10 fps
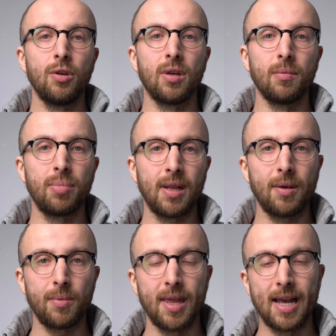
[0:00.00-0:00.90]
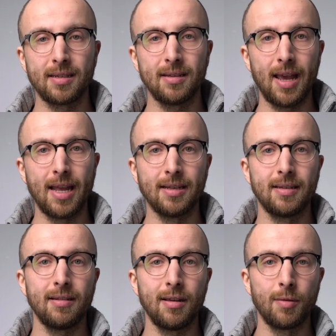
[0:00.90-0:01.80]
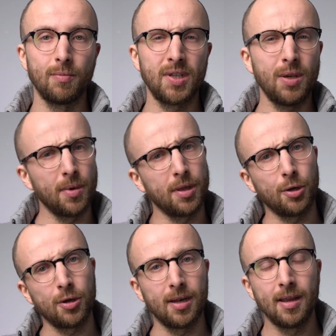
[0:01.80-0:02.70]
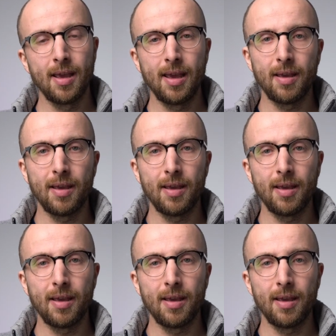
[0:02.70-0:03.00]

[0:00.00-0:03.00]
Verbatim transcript: You can play with that and um, see whether you can